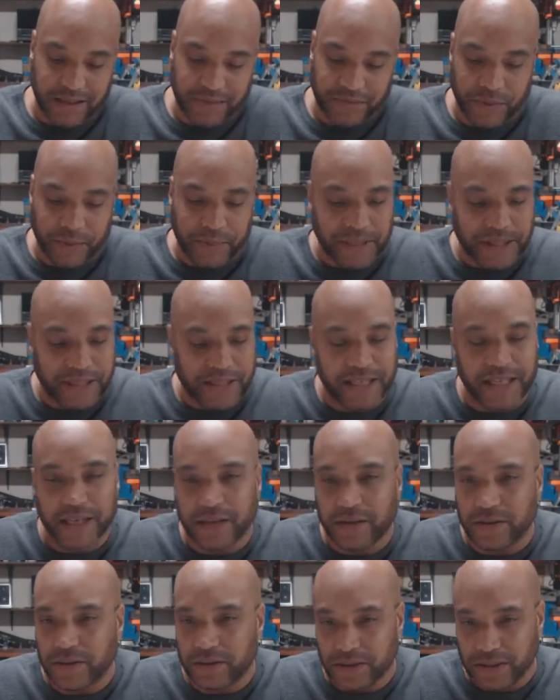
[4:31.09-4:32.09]
different
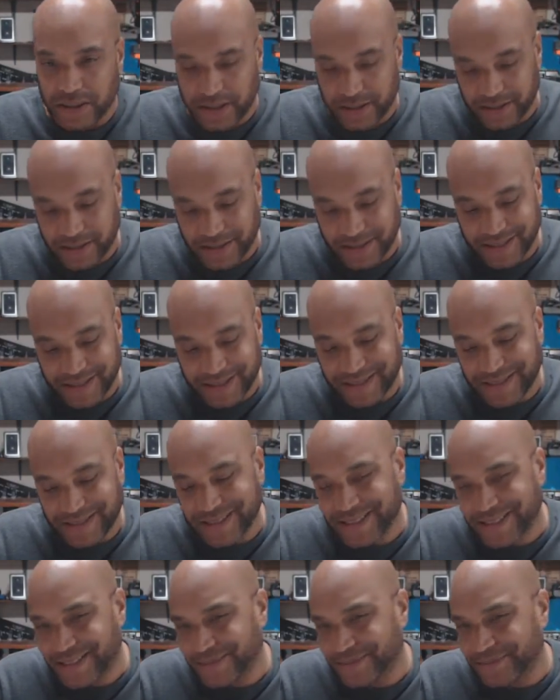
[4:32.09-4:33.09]
material names.
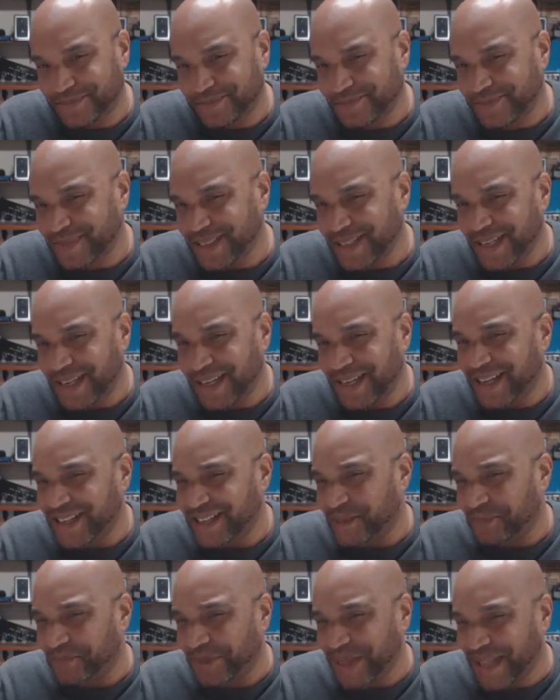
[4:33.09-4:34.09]
It's
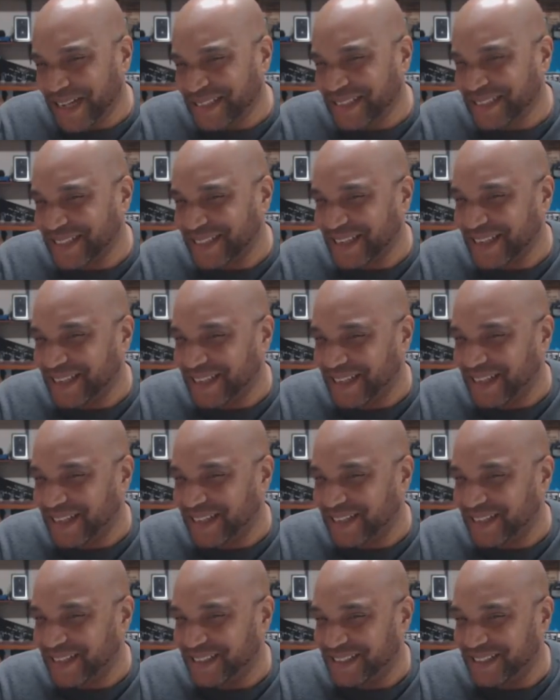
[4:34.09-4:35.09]
a plasticky
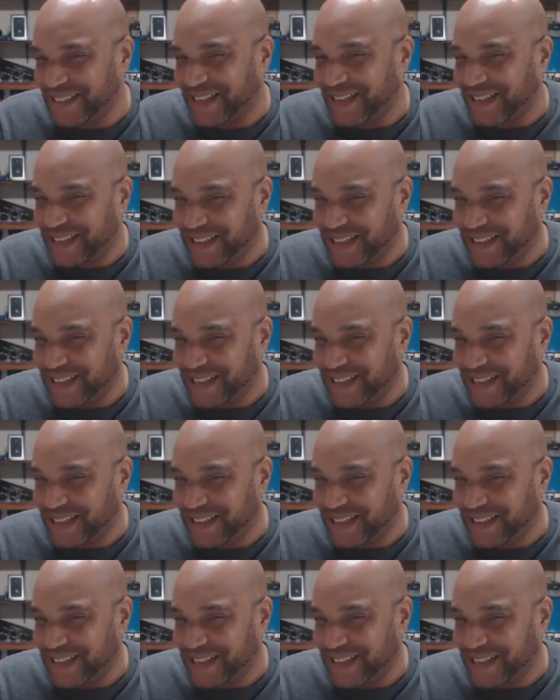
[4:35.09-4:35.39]
Kydex,